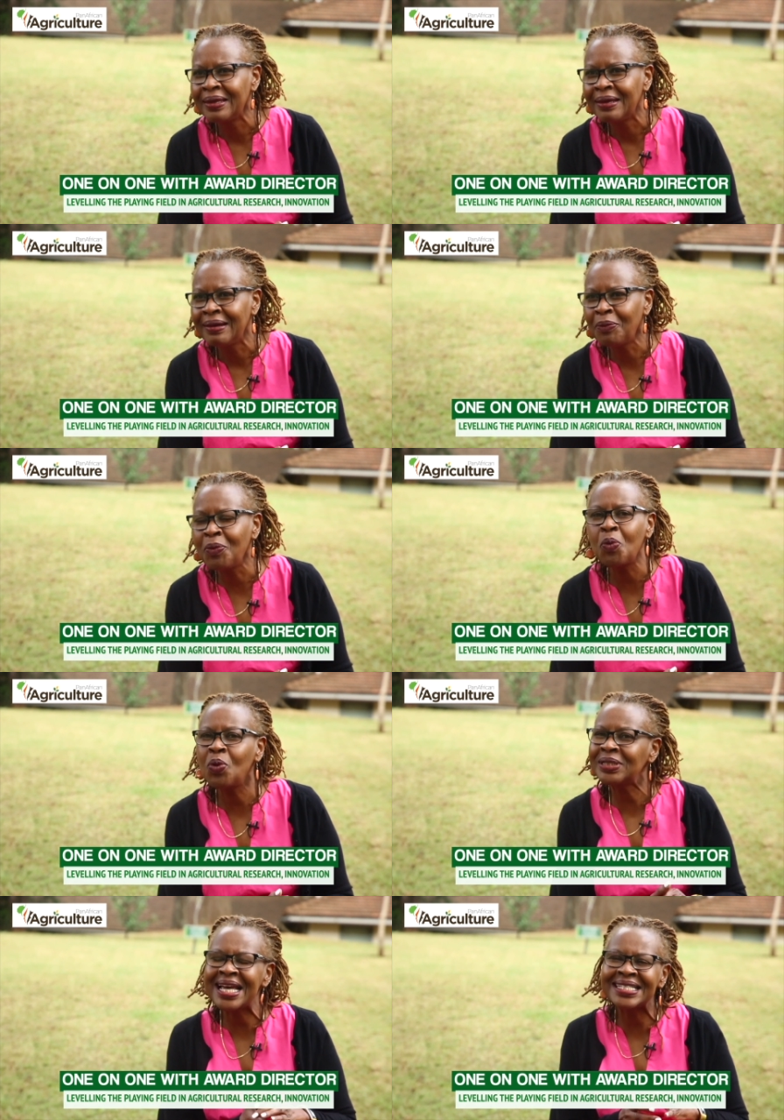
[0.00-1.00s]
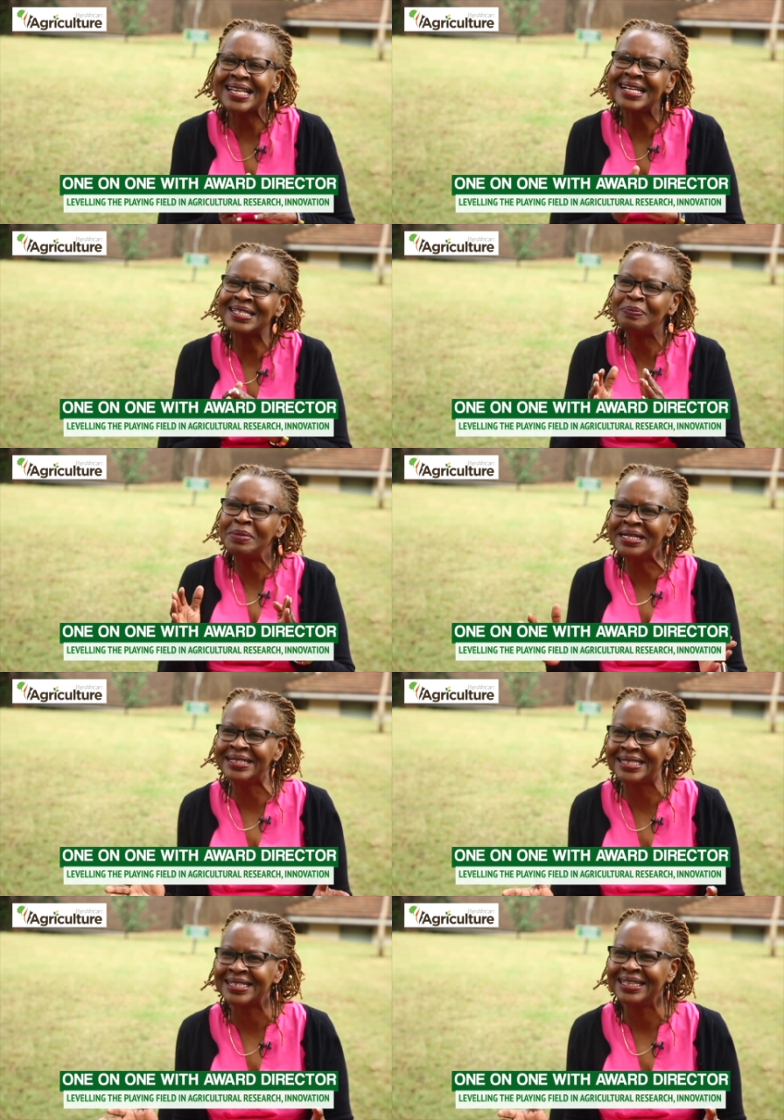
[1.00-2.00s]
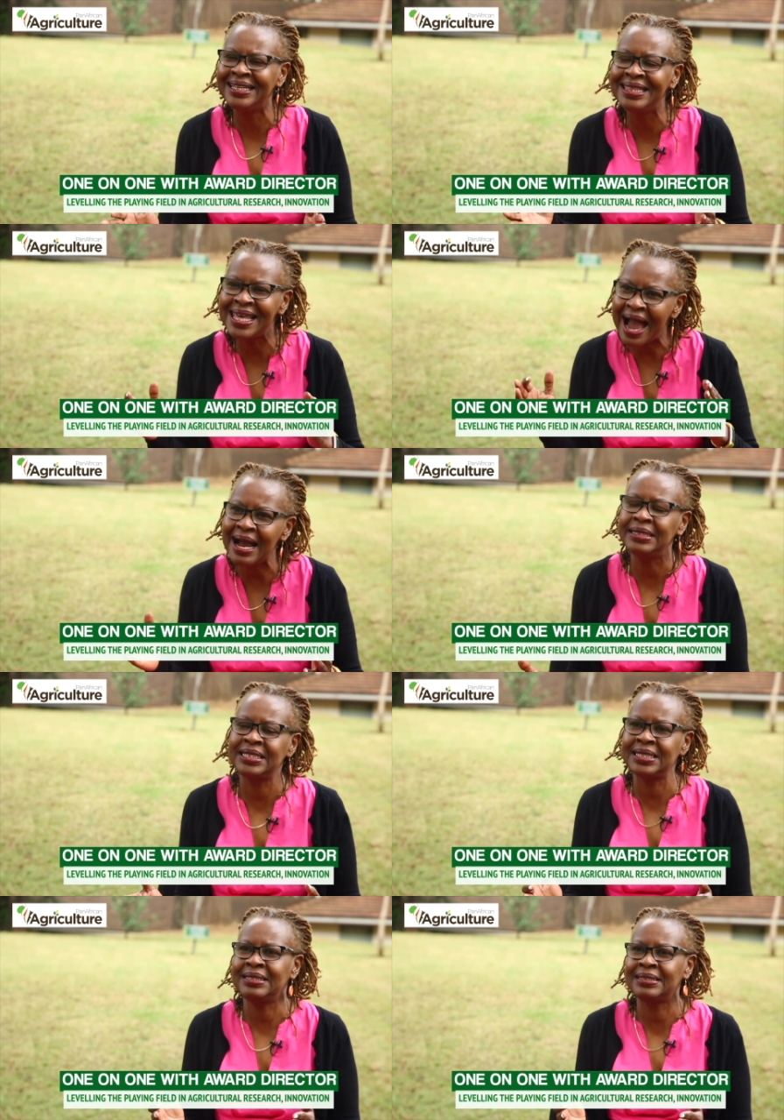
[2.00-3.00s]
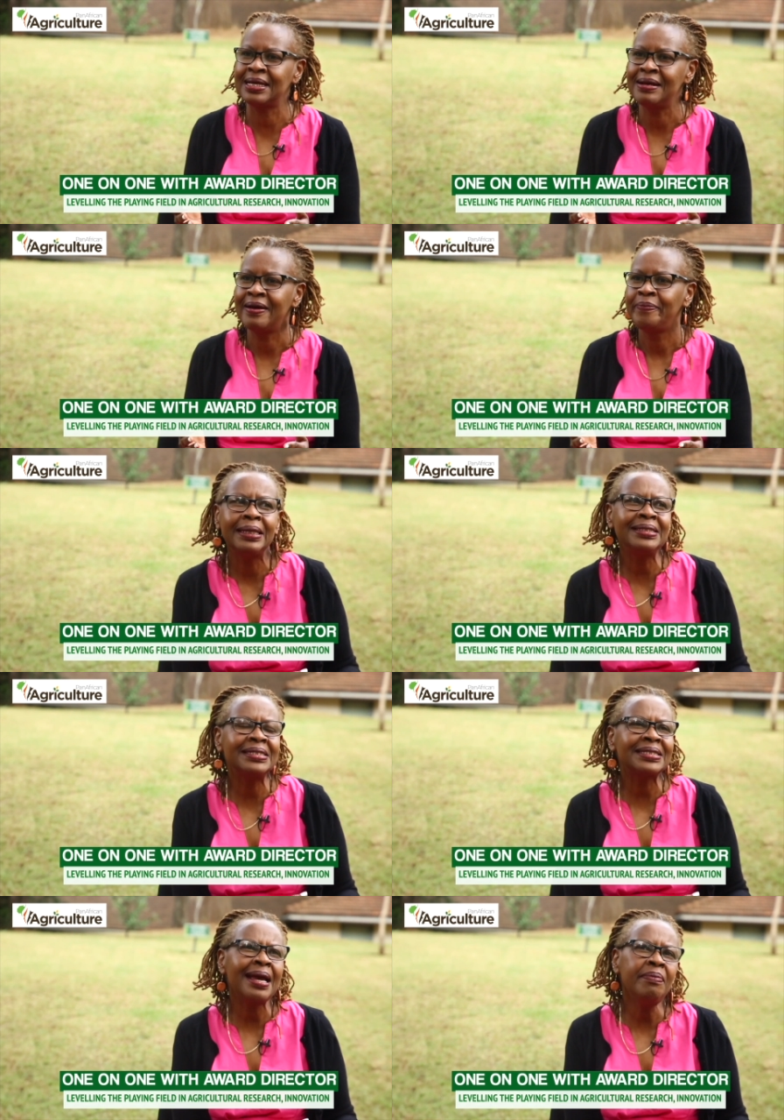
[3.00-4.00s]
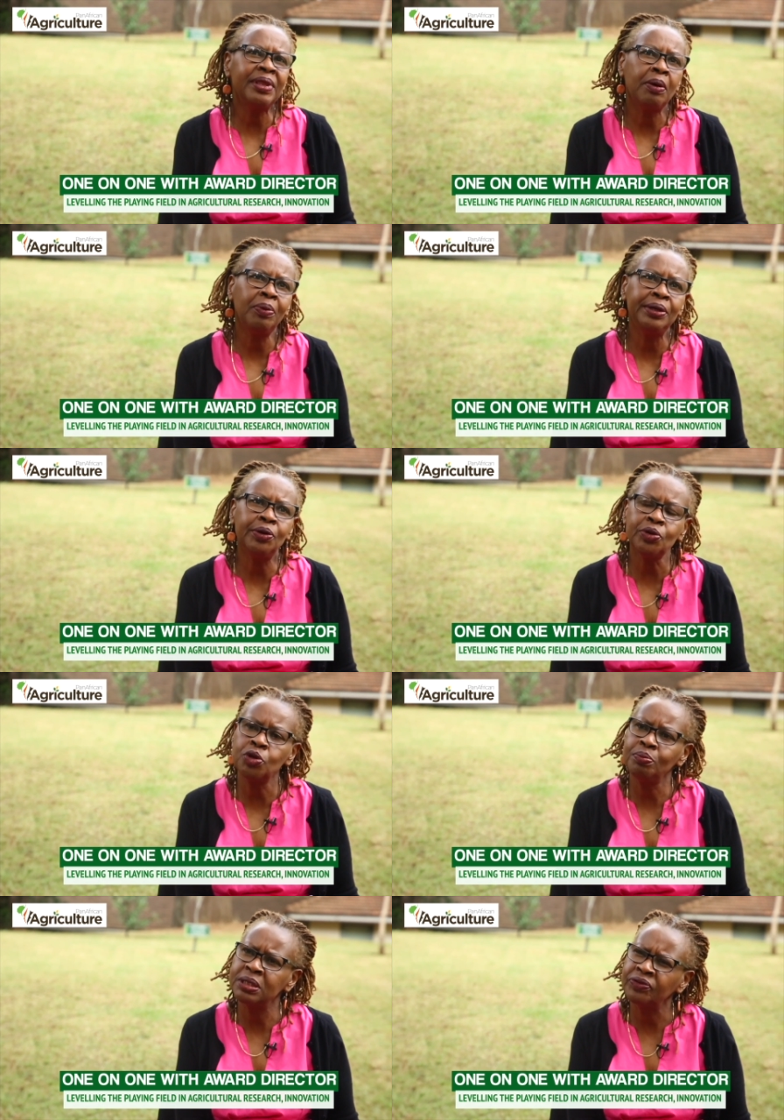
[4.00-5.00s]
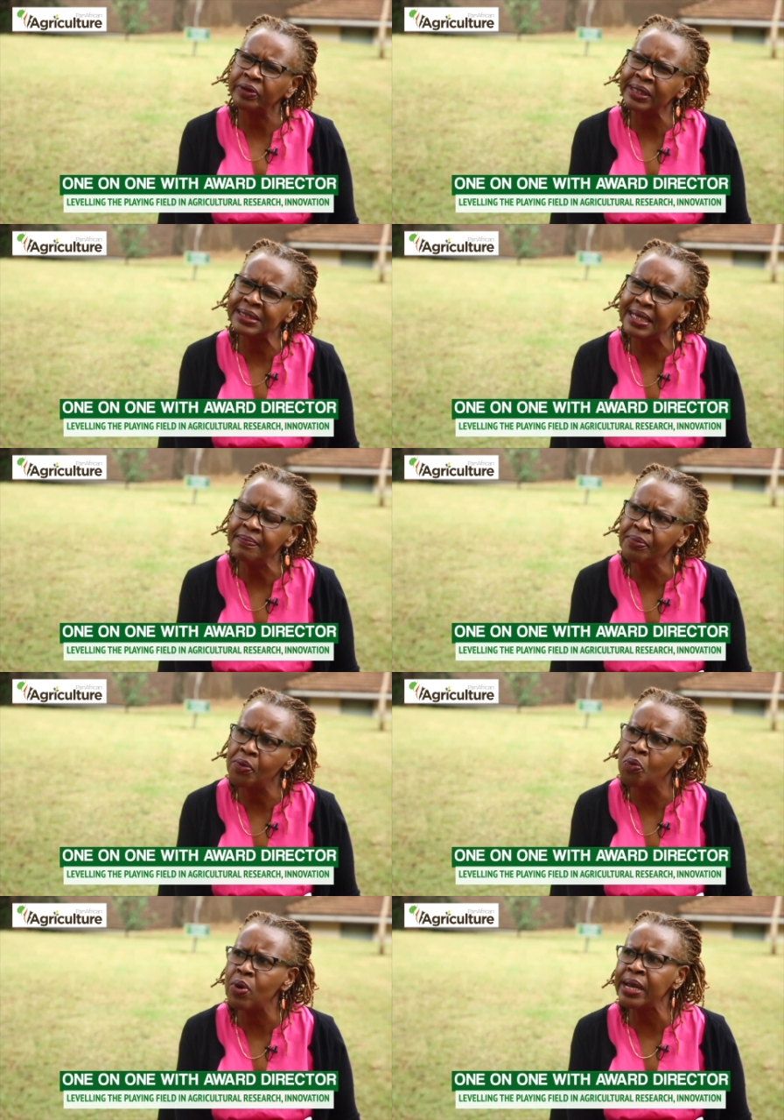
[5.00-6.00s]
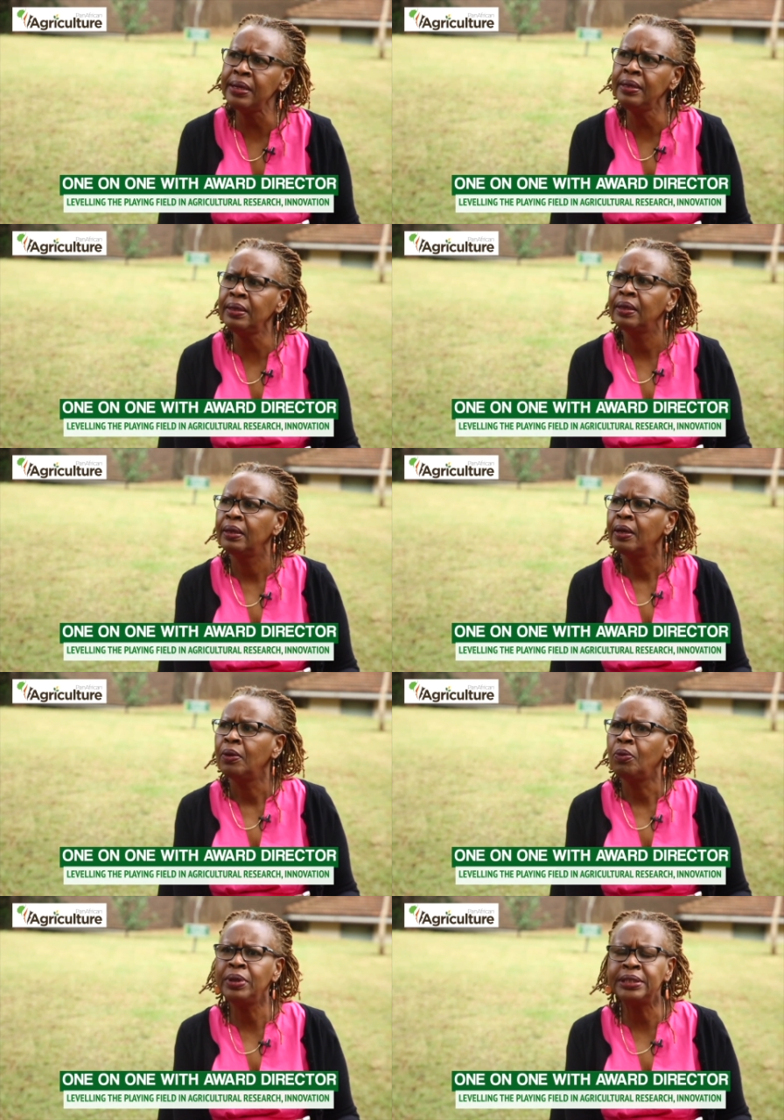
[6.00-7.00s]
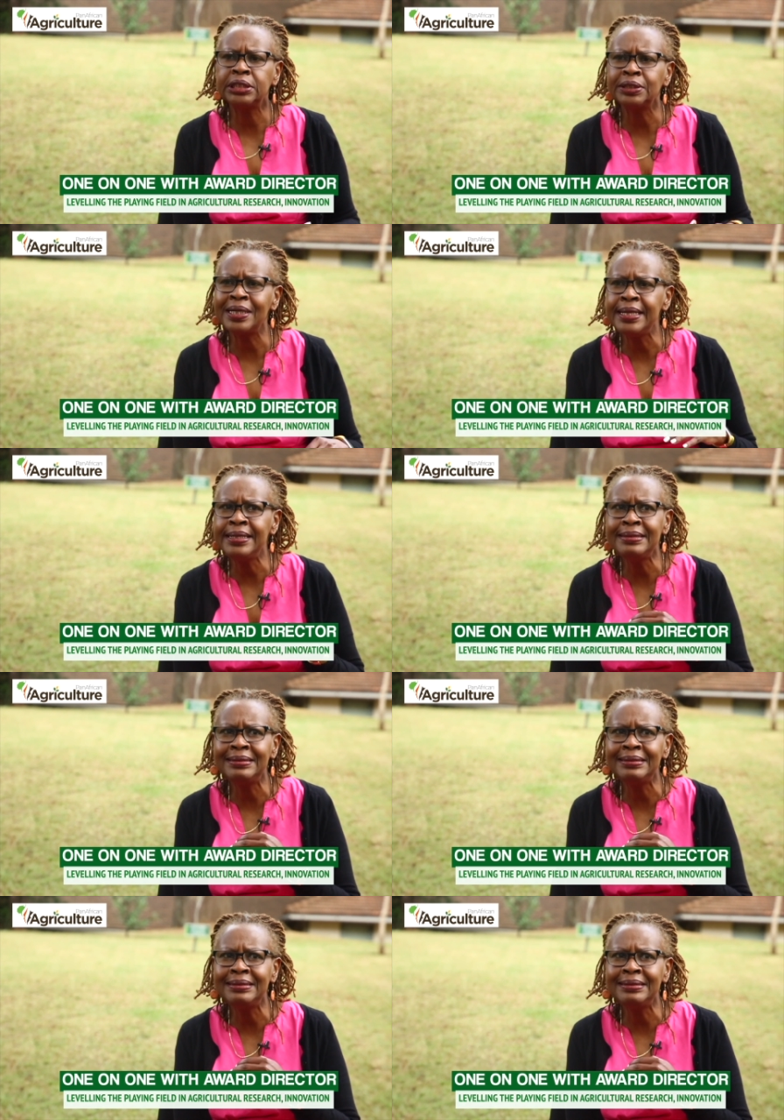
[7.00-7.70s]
What has that meant in the ag sector? It's time that we document, for example, when we trained